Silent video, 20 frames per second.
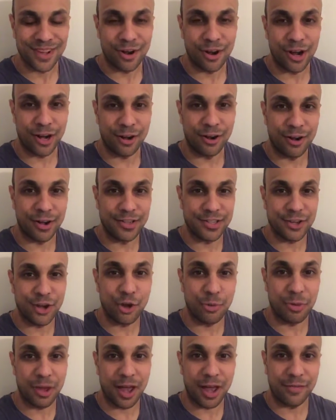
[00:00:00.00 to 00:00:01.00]
Hi guys,
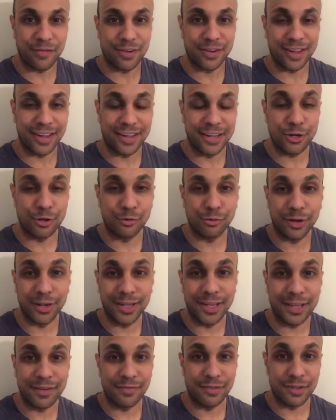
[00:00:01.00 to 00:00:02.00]
hope you're having a great
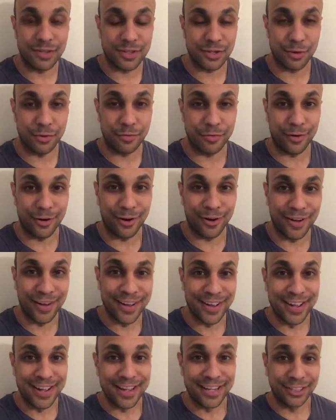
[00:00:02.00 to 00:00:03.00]
evening so far.
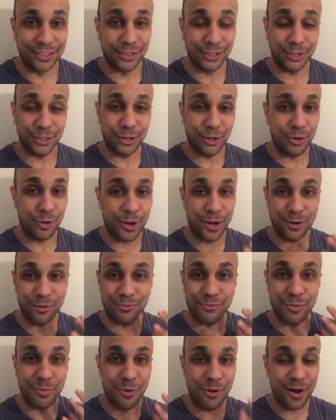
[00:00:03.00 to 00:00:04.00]
Just a quick
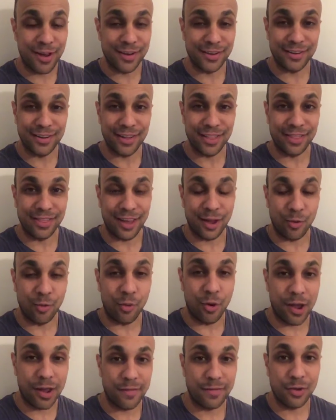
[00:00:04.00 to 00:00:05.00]
reminder that
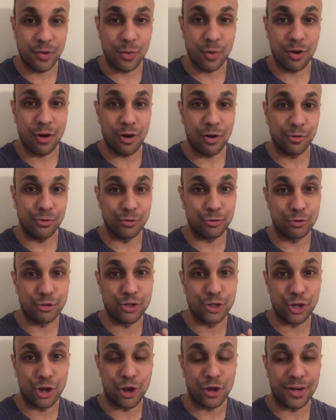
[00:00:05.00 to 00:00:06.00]
wherever you are on your
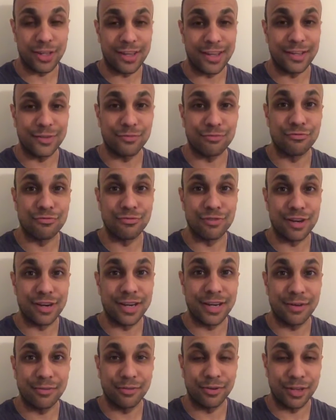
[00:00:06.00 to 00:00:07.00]
journey, it's
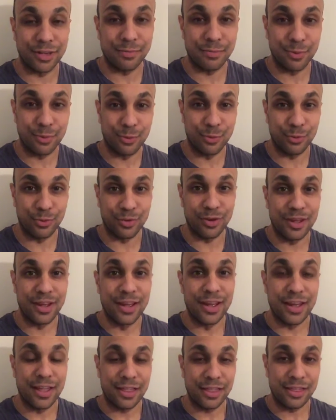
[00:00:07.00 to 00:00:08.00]
really important
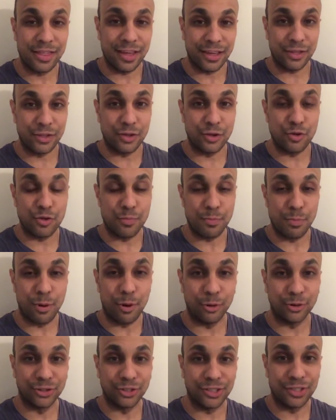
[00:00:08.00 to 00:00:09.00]
that you
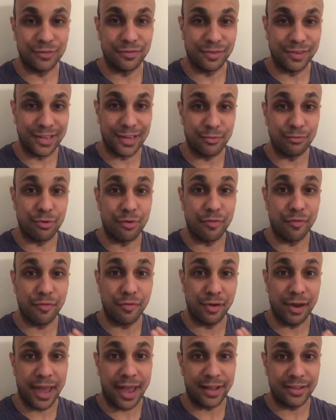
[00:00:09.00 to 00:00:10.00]
positively
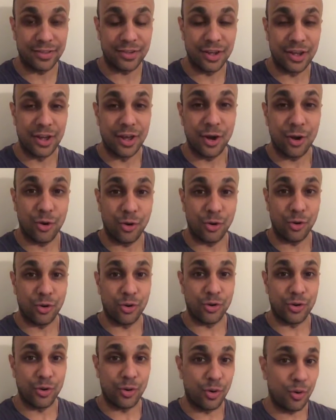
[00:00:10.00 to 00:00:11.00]
reflect
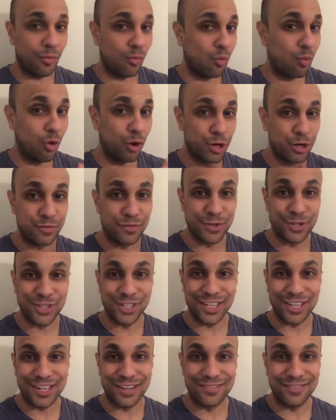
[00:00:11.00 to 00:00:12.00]
on what you've
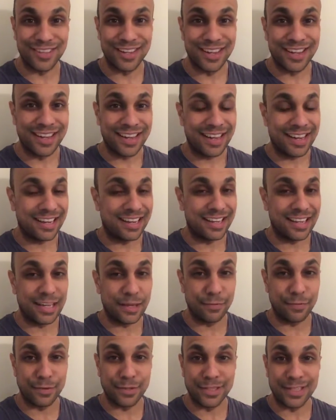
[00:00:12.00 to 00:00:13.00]
achieved in a
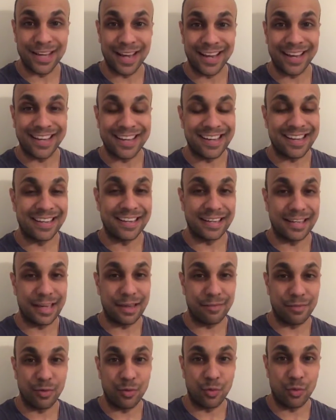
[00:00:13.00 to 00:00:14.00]
given day, in a
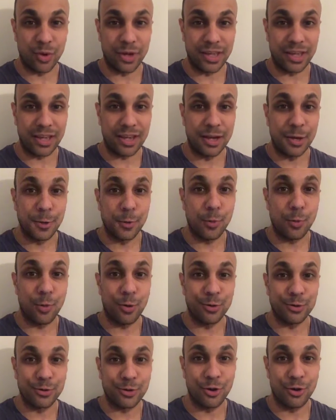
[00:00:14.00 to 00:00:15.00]
given week,
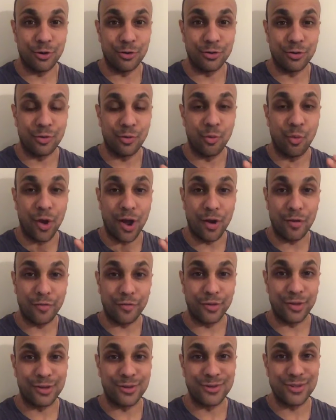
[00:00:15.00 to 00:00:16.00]
what has gone well
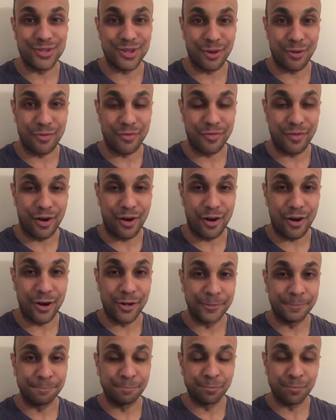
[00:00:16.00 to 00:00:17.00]
for you so far.
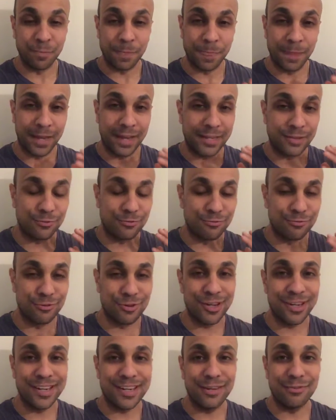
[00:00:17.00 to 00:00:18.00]
It's
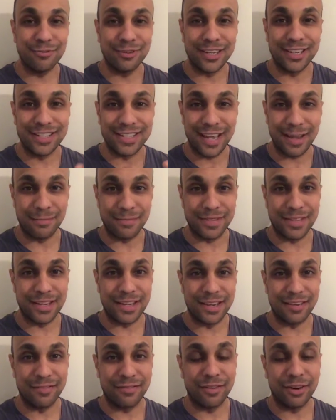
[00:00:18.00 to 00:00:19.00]
really
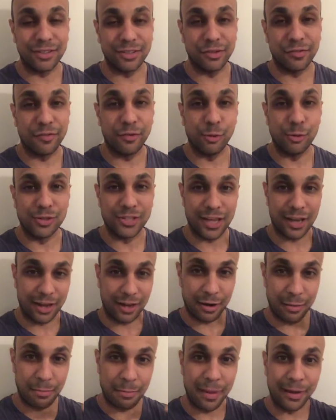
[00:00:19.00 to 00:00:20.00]
tempting for us to fall into that
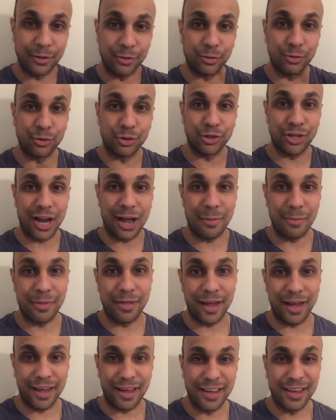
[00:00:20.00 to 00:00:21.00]
kind of mental trap
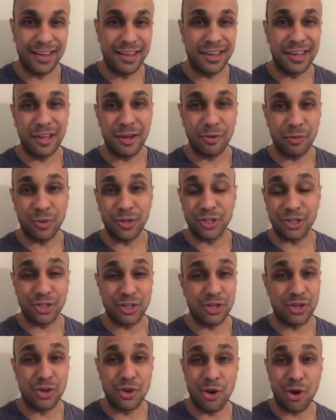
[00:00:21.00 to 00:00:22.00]
that we're
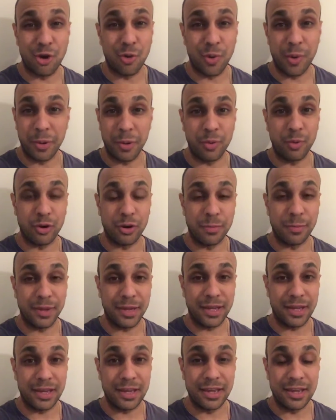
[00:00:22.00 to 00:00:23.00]
just not where we want to
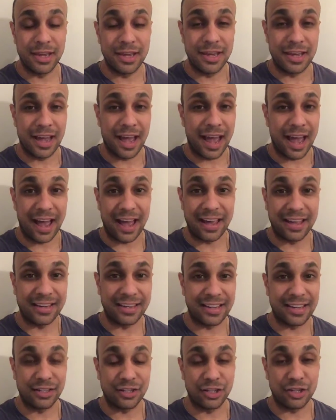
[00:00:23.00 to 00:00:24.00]
be and
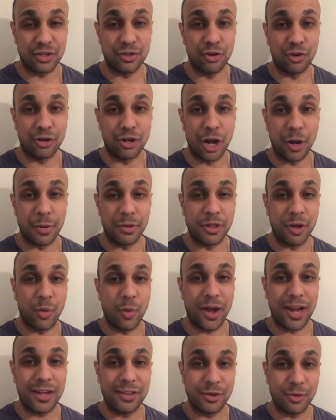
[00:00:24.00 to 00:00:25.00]
it's just not going the
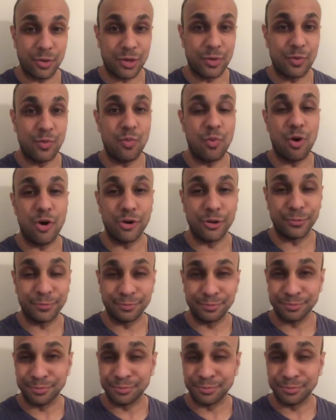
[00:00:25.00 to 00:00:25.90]
way that we want,